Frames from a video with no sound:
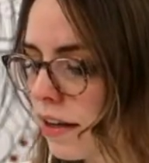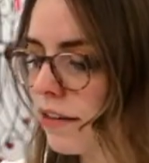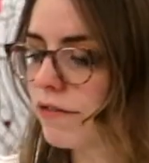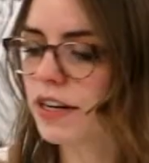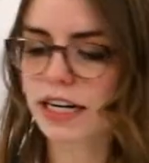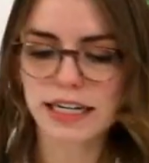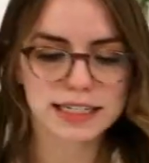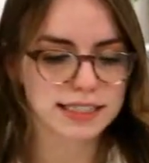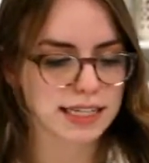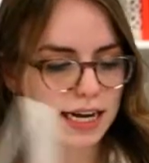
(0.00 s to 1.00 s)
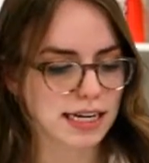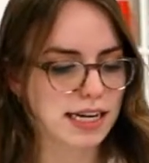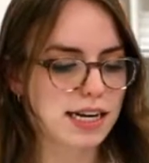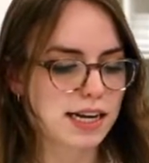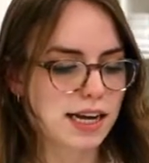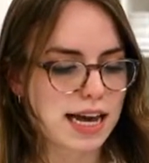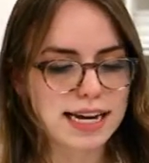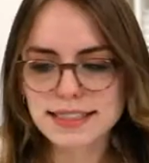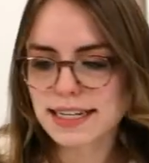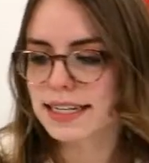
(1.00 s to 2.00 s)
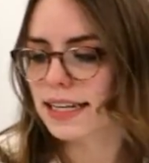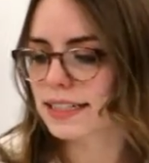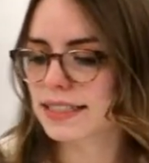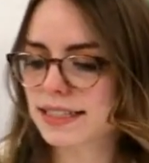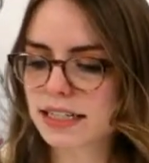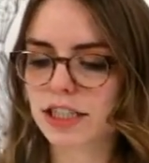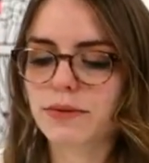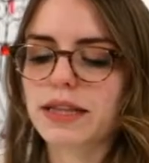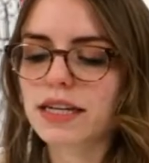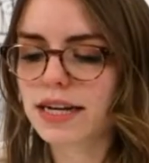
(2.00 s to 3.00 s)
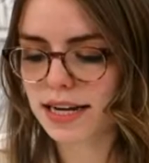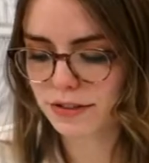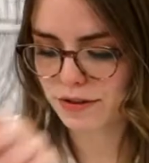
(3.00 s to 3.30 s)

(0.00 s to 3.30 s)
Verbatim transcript: Very excited. And it's like I get to teach it with you guys